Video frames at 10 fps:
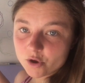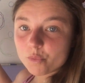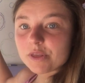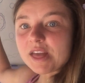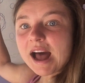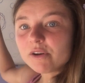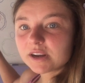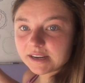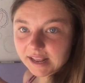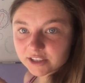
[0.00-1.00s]
without
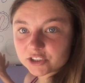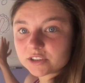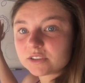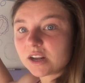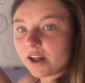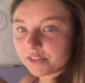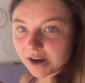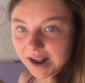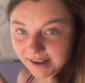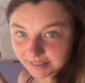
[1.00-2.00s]
connection to
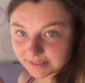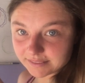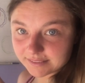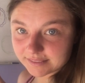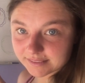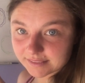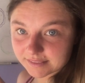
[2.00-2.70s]
other islands